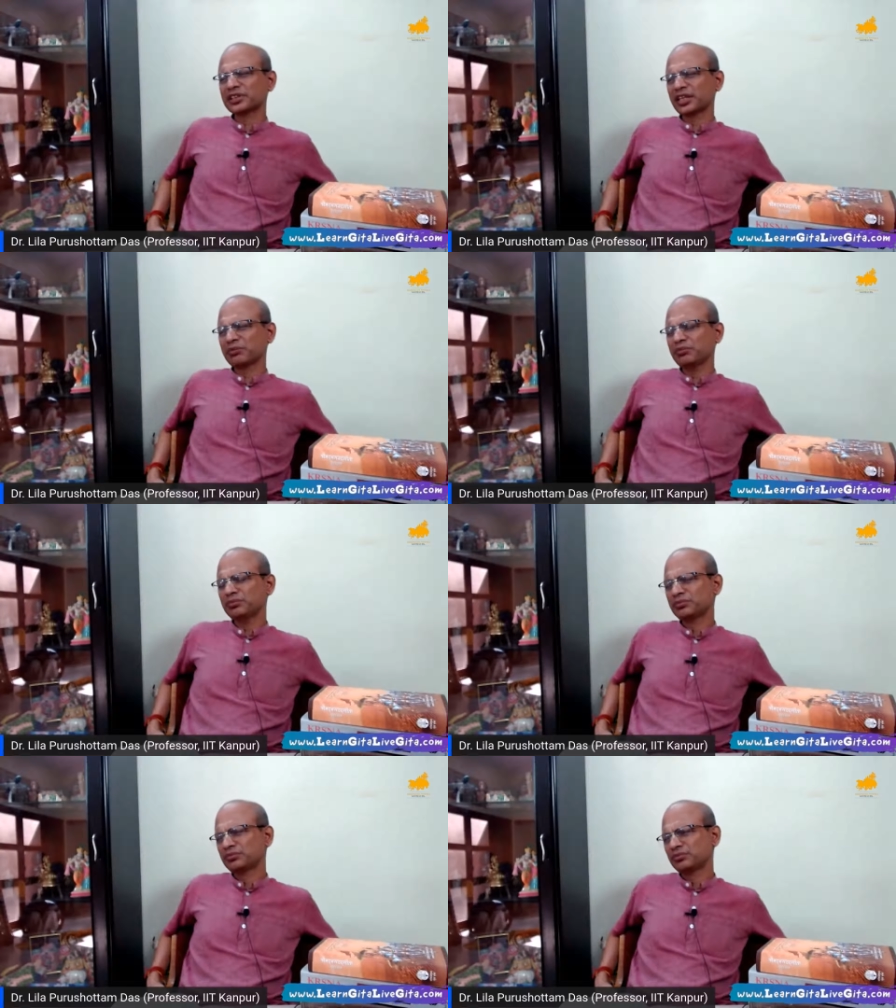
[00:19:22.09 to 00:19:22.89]
king
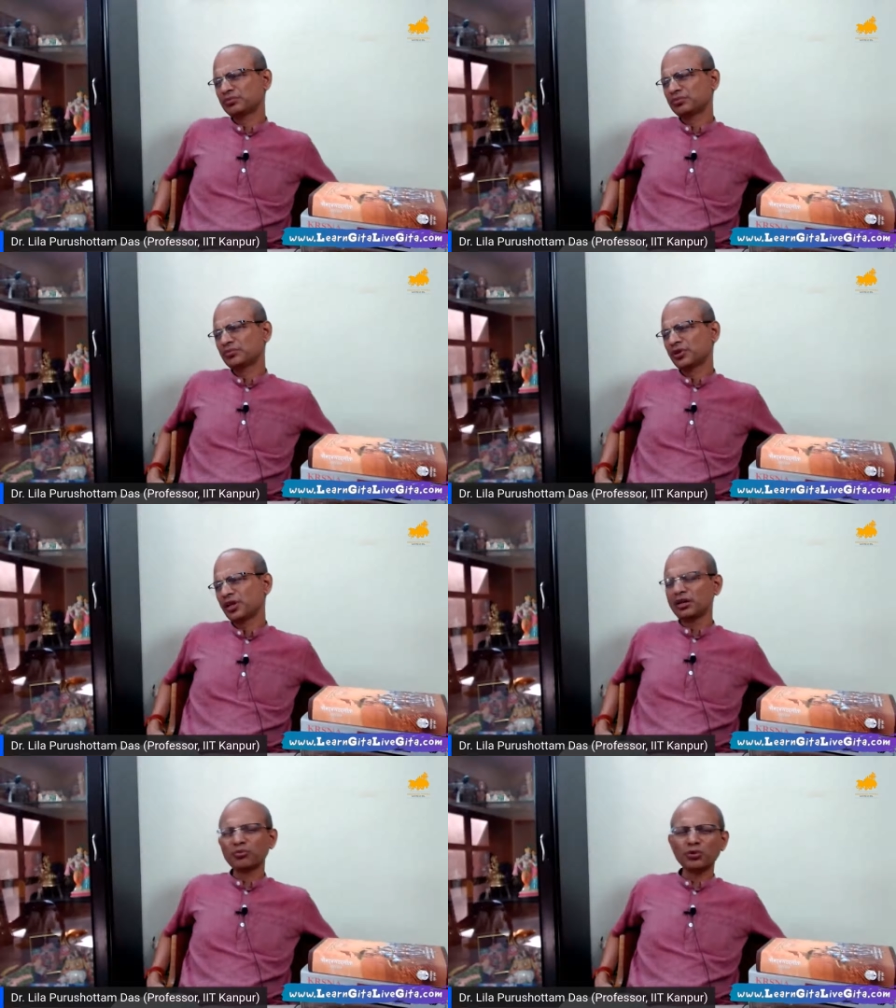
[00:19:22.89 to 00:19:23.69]

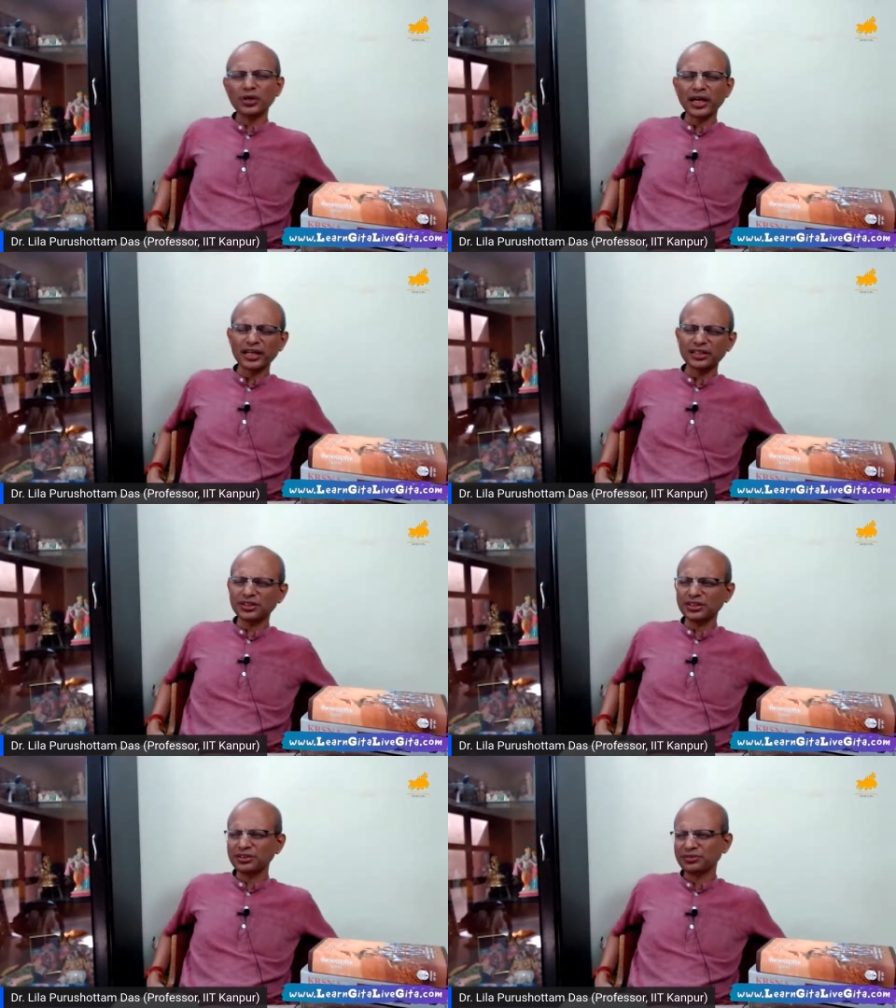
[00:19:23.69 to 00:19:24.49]
in Moon
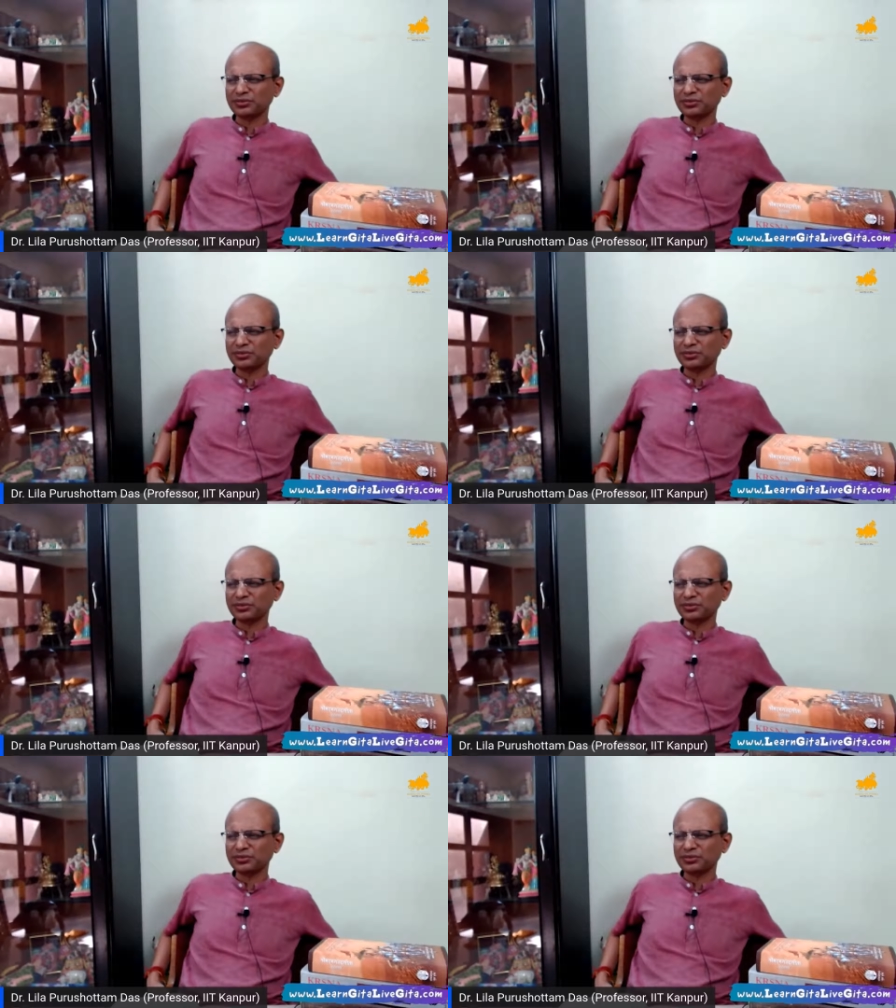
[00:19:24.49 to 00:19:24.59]
dynasty.